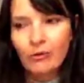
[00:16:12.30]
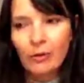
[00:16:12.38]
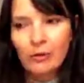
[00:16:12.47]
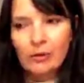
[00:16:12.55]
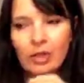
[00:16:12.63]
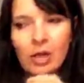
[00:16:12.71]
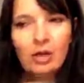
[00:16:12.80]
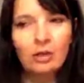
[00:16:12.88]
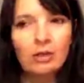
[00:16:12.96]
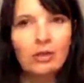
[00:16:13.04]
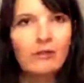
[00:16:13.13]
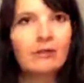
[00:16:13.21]
folk
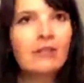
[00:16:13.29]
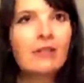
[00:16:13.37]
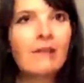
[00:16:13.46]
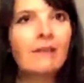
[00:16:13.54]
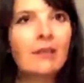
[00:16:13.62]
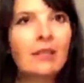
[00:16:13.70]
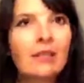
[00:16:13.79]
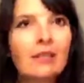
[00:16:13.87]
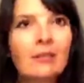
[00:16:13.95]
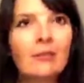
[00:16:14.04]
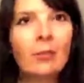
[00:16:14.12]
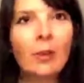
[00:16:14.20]
songs of the
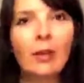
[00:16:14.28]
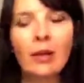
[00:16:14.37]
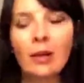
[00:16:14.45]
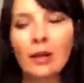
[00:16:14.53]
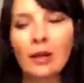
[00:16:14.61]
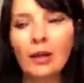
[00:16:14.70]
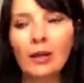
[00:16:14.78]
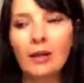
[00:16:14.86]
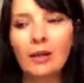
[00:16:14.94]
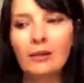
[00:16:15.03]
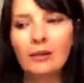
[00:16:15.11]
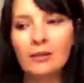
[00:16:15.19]
70s, where
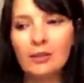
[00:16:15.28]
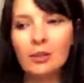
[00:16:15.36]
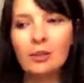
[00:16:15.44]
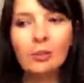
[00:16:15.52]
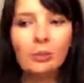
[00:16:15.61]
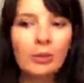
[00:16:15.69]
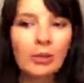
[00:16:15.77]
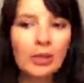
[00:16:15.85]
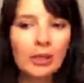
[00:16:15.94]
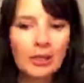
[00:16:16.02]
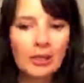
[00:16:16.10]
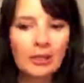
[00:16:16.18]
there's a
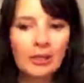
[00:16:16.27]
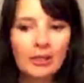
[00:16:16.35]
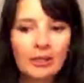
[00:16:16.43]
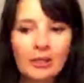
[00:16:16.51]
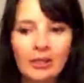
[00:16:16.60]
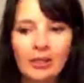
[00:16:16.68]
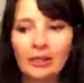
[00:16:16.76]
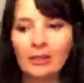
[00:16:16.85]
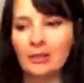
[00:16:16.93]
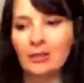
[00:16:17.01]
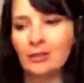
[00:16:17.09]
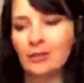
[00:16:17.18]
story in it and
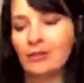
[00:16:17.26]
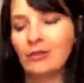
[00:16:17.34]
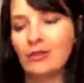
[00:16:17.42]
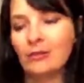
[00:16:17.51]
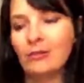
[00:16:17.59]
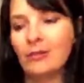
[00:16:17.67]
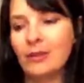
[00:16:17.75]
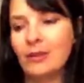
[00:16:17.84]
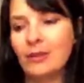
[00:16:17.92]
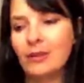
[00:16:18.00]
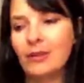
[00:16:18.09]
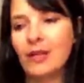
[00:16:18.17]
sort of
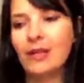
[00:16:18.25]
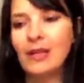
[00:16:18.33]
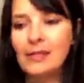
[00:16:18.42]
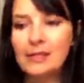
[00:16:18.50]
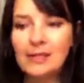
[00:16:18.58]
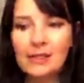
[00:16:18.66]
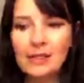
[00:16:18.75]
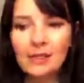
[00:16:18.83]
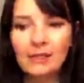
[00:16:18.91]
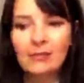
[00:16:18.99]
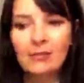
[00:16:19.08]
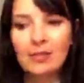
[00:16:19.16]
a
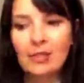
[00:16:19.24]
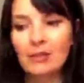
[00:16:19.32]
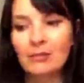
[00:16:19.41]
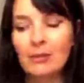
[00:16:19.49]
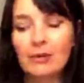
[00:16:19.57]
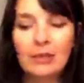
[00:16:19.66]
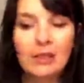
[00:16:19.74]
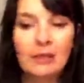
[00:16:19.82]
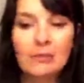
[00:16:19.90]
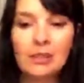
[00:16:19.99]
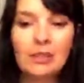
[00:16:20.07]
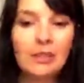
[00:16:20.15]
lesson, which I mostly
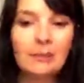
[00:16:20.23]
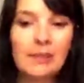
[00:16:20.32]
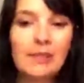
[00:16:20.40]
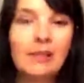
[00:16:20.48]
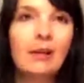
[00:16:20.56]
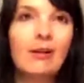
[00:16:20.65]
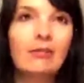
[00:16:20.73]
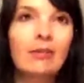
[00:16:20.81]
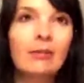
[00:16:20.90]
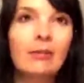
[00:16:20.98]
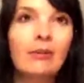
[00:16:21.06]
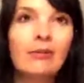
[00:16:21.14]
am teaching myself
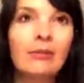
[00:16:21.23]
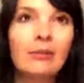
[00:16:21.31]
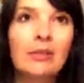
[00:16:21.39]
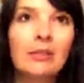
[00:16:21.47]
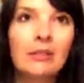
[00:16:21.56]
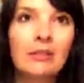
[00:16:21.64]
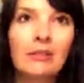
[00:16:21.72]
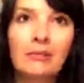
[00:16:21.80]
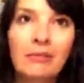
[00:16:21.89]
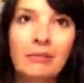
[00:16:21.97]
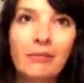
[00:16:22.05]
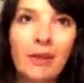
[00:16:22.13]
and whoever wants to
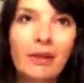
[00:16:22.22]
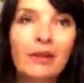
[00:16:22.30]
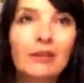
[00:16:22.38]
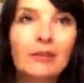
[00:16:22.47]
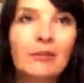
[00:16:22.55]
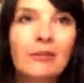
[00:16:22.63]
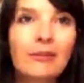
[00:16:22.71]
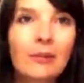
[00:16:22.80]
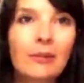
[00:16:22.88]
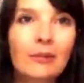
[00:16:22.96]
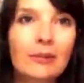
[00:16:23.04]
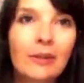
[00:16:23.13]
find it
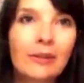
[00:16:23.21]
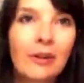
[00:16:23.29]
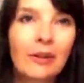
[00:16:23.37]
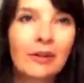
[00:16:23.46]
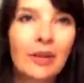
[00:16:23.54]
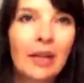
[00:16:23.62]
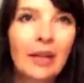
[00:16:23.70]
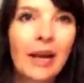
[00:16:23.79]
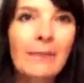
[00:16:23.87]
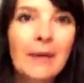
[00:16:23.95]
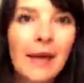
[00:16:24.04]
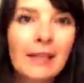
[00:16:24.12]
useful. So all of that.
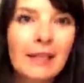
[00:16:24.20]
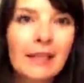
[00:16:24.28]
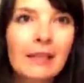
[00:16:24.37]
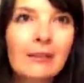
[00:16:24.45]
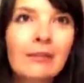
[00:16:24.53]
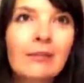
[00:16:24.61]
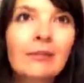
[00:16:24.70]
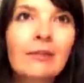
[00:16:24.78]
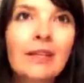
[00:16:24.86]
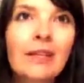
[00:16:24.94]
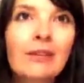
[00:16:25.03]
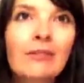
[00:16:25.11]
Hi, Maddie.
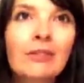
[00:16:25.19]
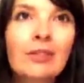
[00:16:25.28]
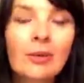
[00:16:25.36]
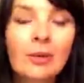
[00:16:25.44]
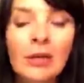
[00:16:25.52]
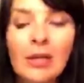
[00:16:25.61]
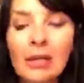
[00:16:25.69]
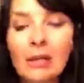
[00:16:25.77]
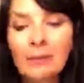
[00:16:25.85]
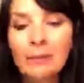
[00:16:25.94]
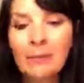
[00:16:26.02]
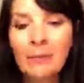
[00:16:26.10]
Thank you for
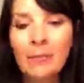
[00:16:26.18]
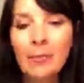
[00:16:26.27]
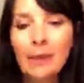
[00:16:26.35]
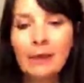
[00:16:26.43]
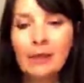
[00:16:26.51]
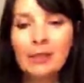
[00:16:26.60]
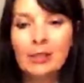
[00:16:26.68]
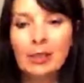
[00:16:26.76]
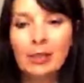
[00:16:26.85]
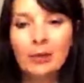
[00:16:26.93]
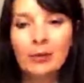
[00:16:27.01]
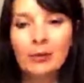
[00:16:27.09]
joining.
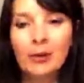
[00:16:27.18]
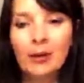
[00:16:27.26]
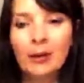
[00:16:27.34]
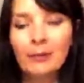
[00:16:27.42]
So